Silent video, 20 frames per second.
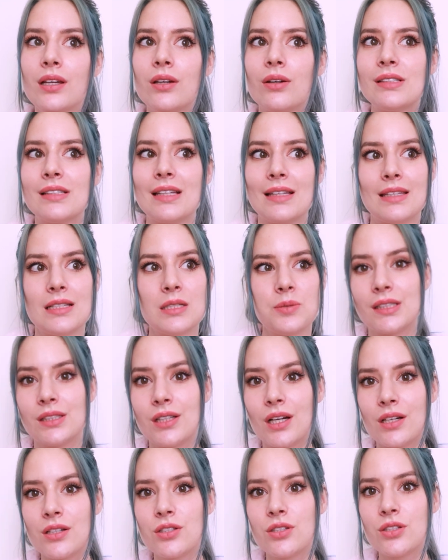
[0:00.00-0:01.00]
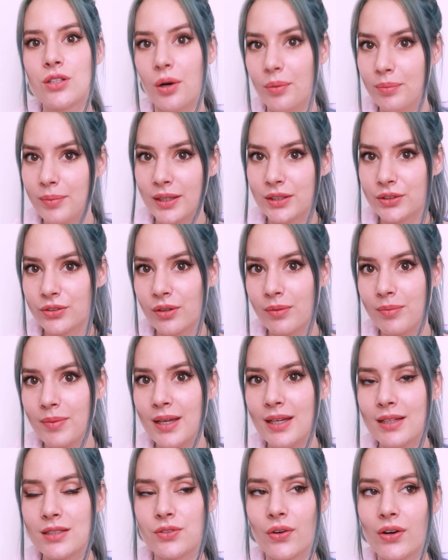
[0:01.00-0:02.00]
noticed that this has done so much for
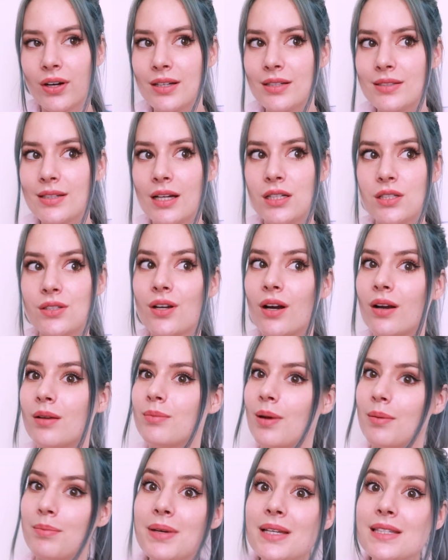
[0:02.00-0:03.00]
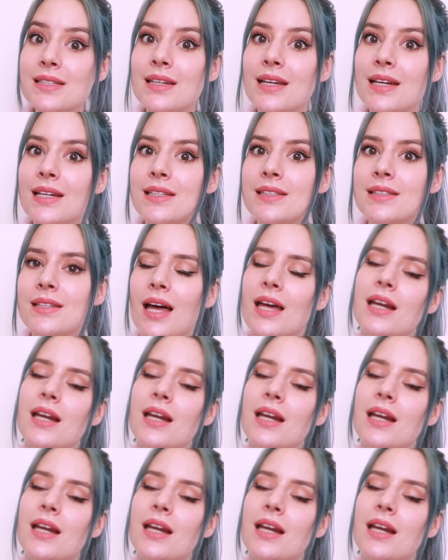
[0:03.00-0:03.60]
me as far as I started my business,